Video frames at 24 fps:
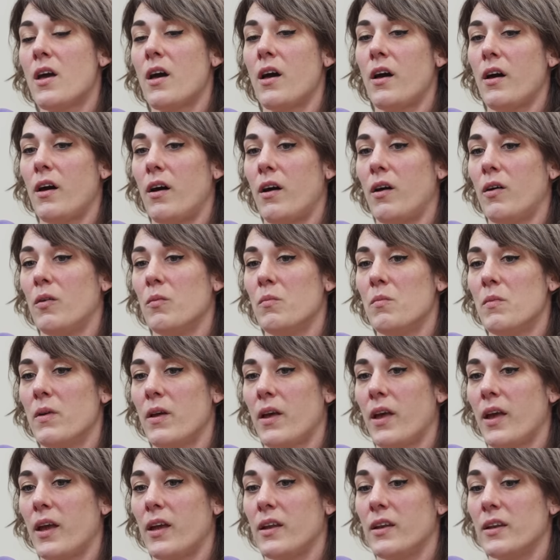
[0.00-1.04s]
And
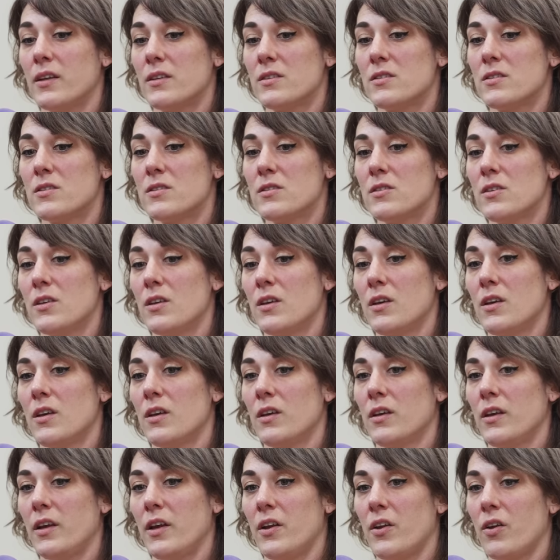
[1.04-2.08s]
it's,
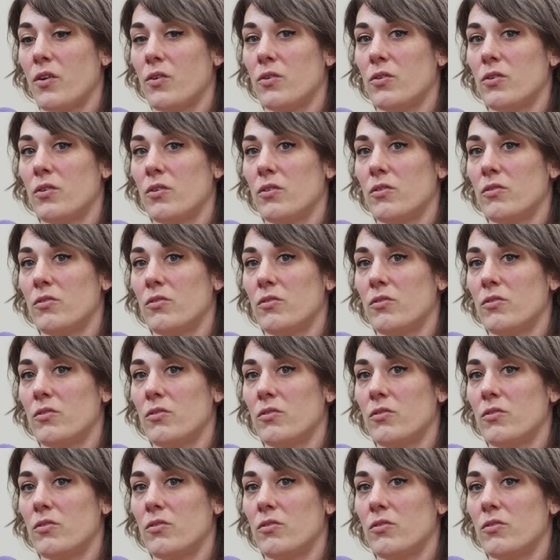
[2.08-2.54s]
you know,